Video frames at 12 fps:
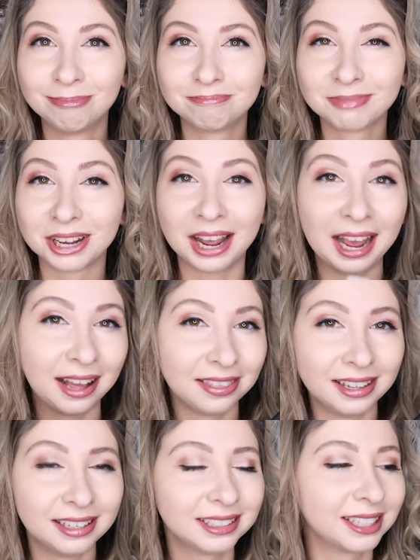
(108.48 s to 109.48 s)
gonna add
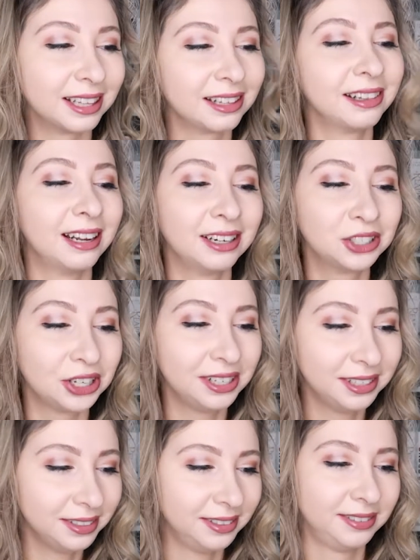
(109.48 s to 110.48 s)
these to the
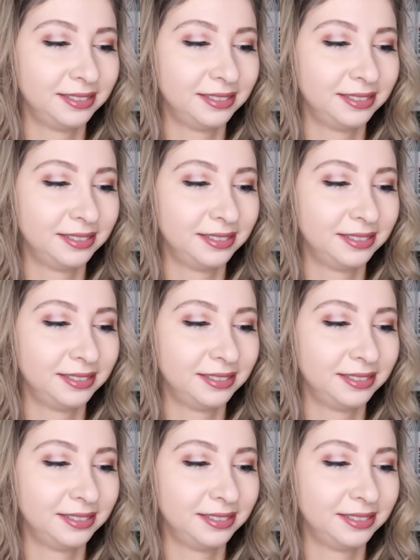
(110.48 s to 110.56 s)
collection.